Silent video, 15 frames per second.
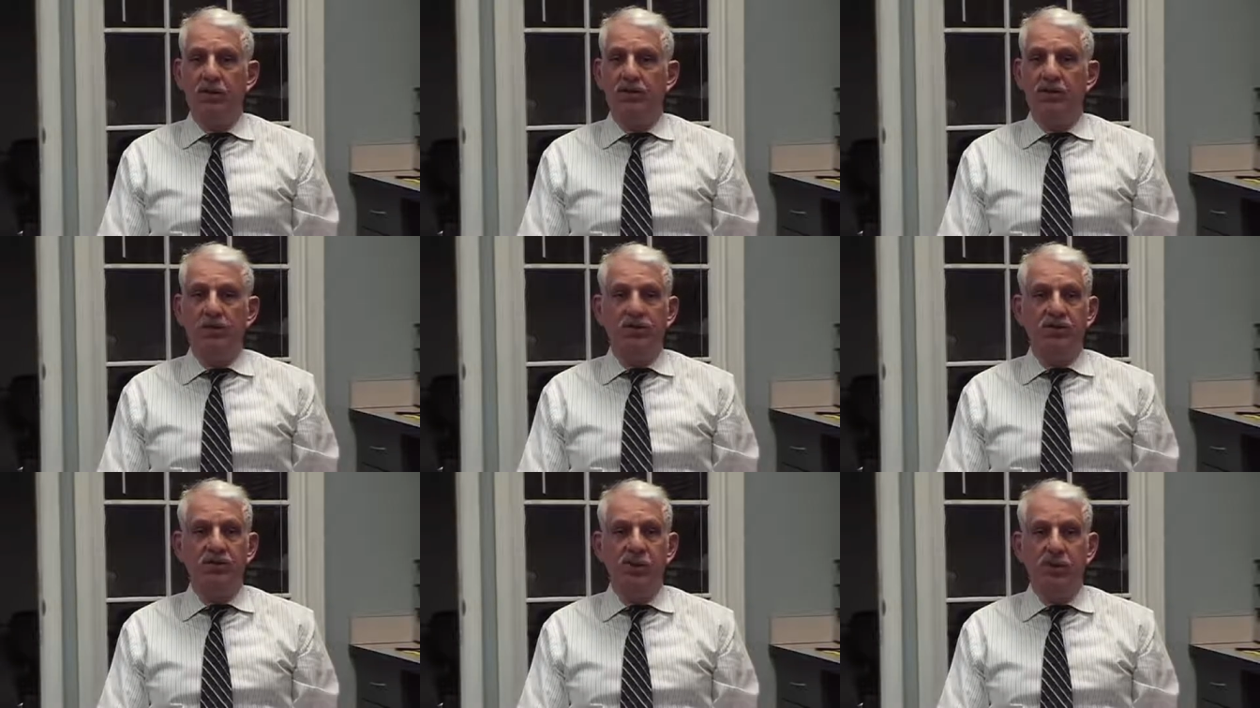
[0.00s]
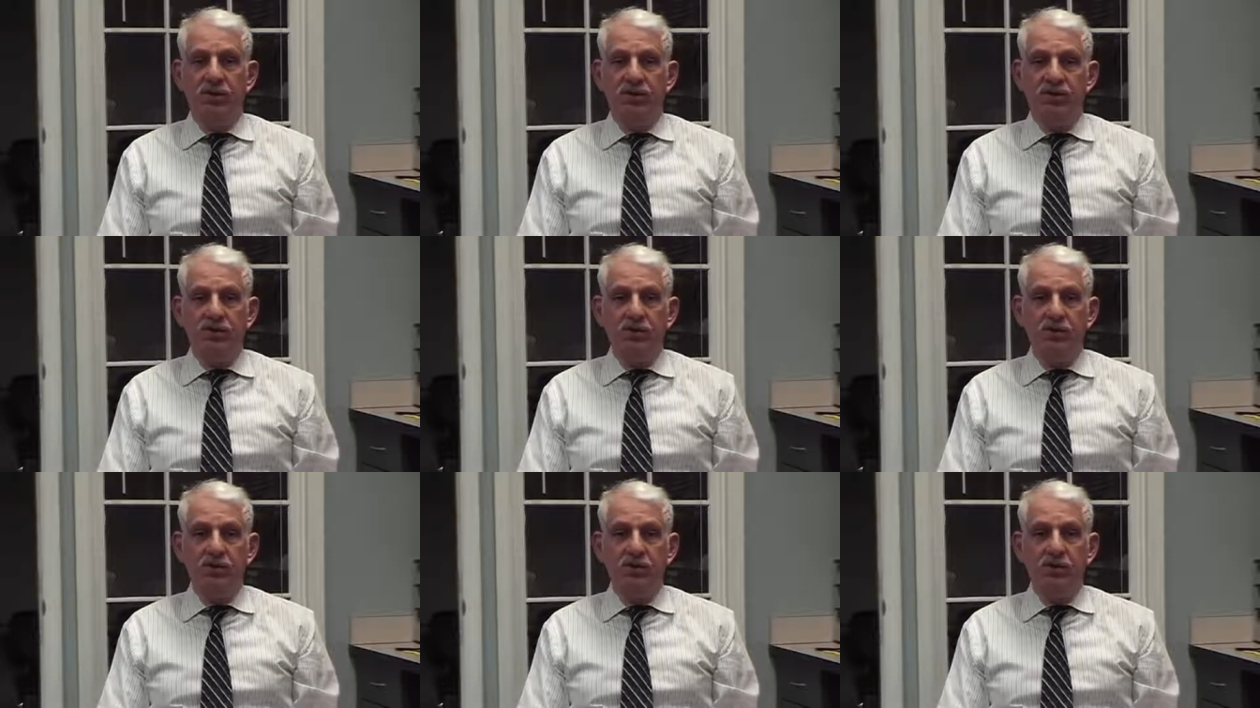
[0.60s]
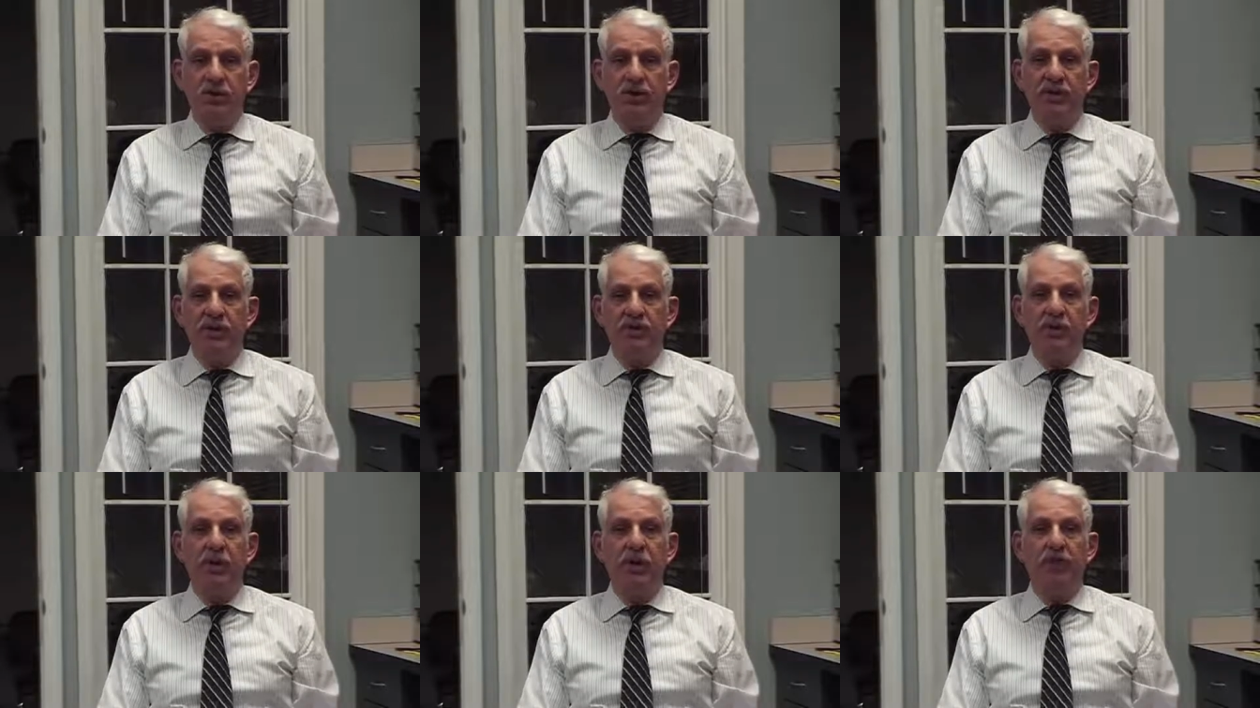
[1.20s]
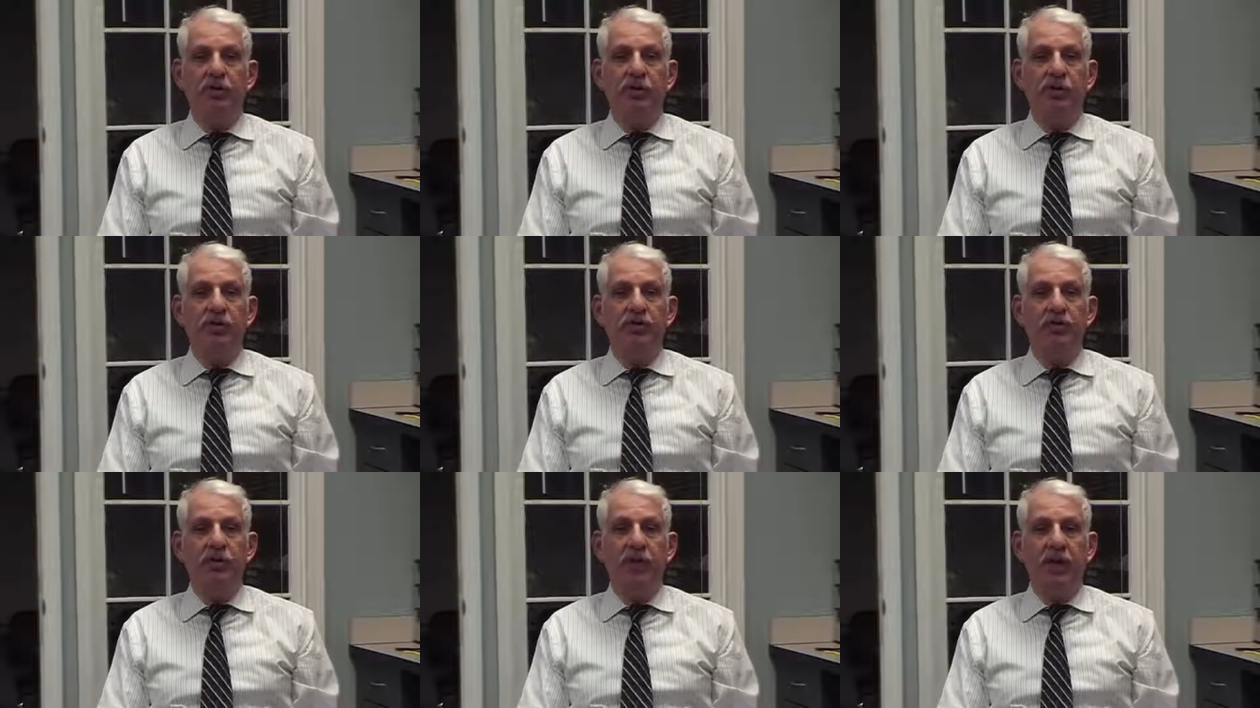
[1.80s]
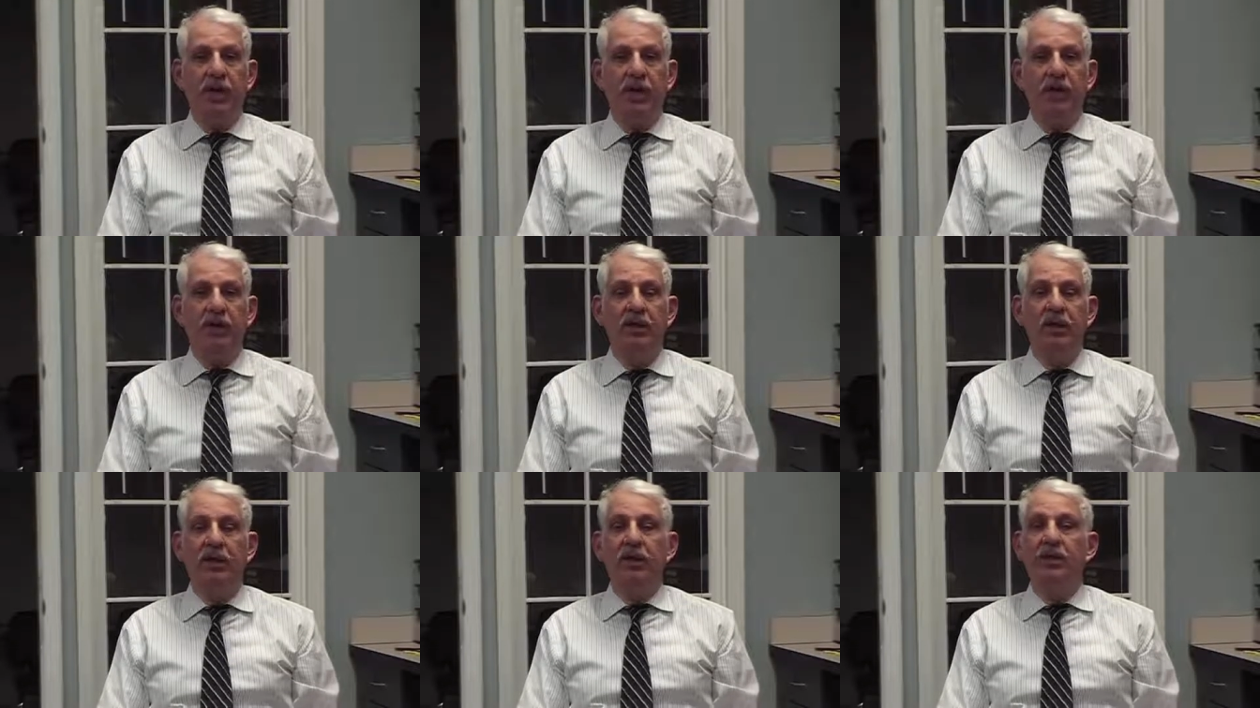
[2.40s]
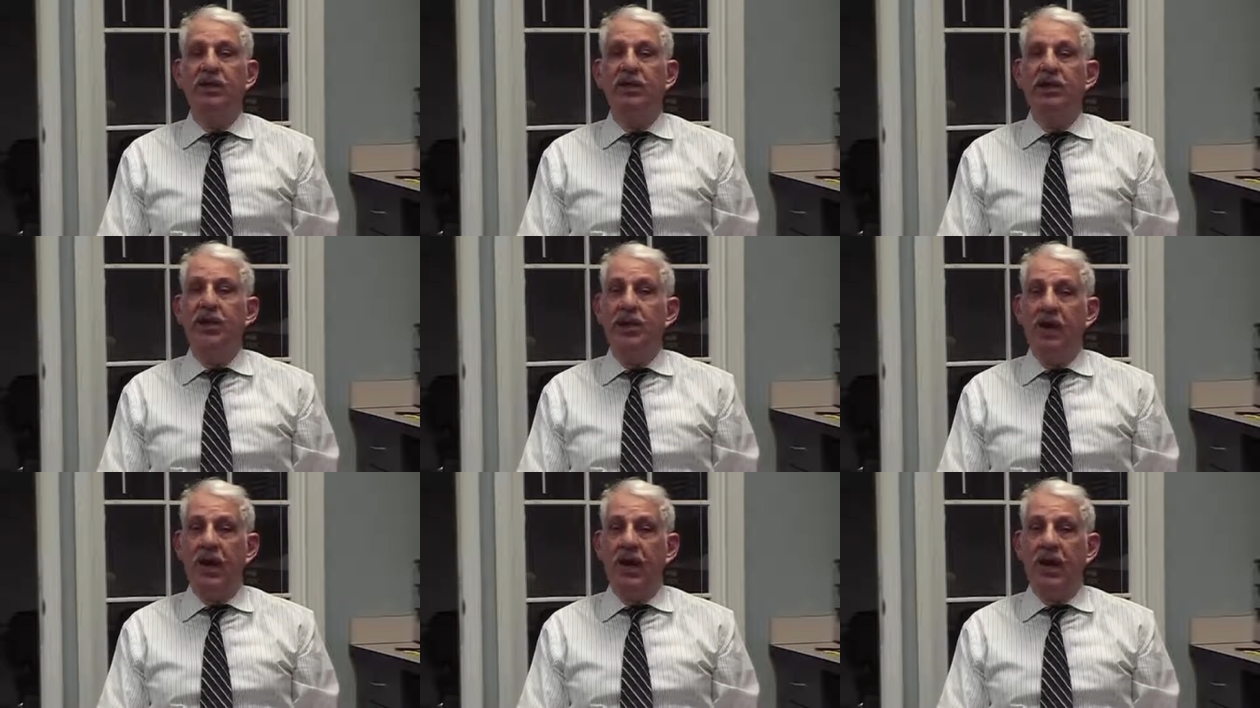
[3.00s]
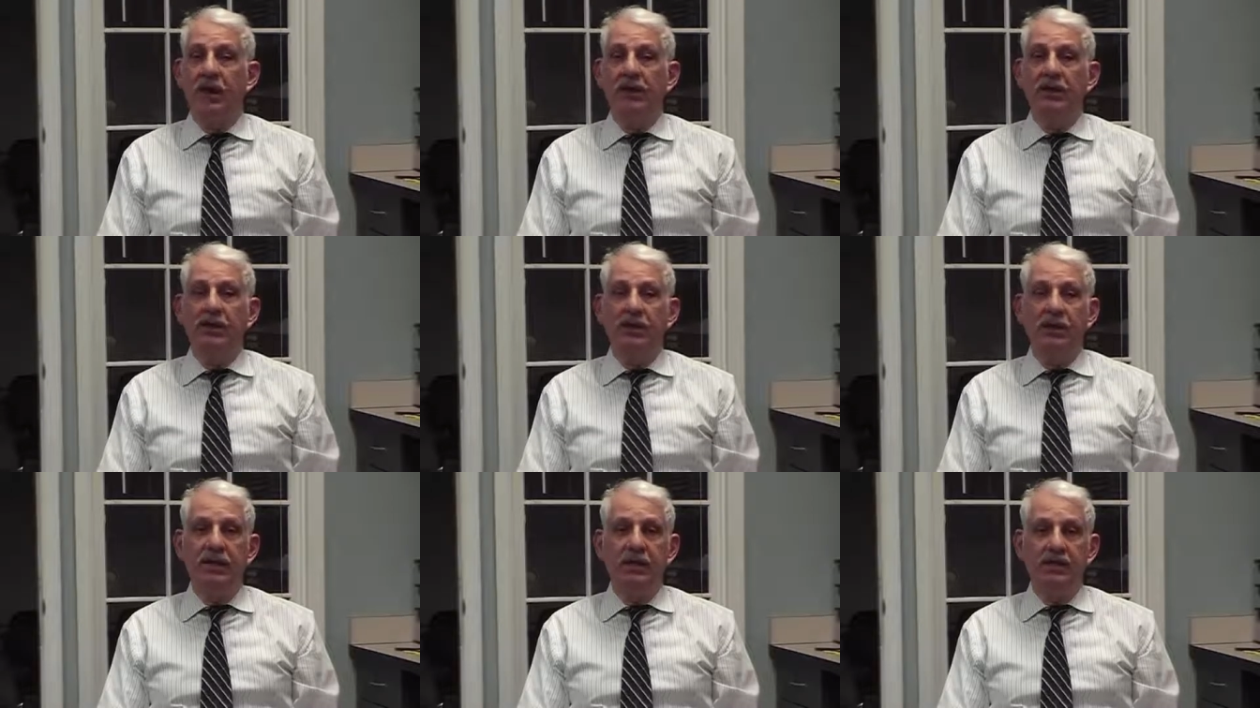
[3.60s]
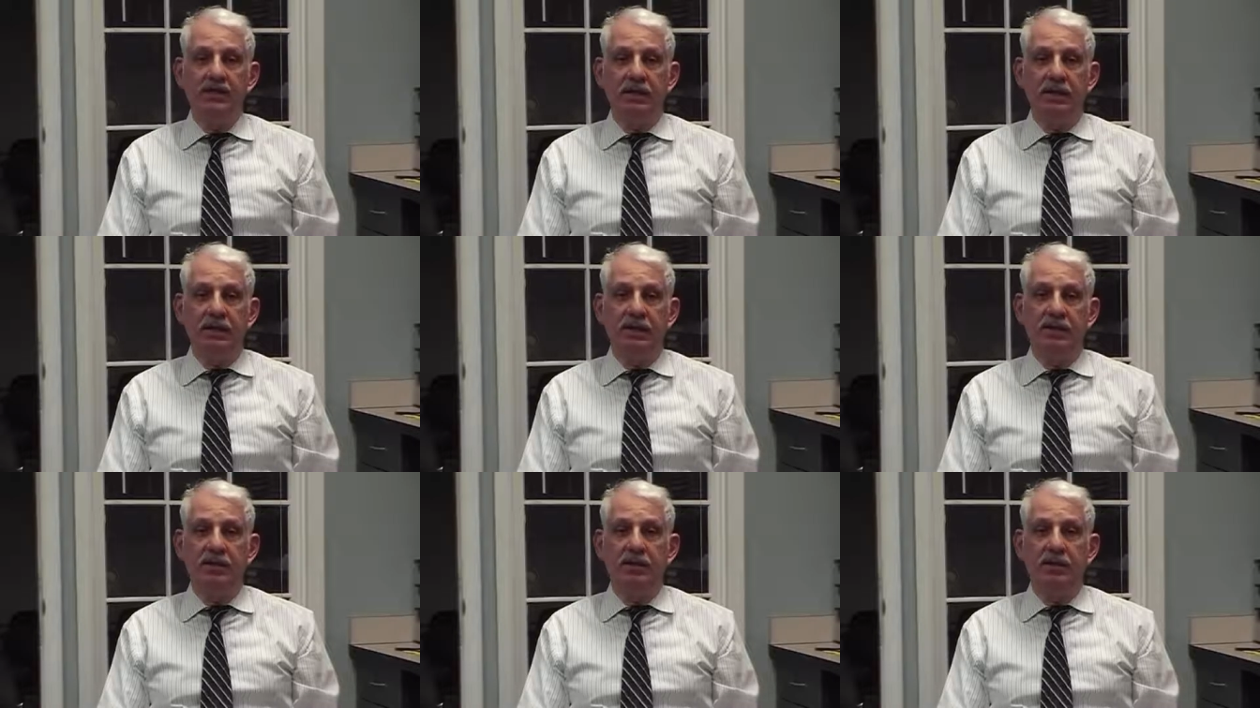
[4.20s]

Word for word: There's no surgery, and that's why OrthoK, the non-LASIK.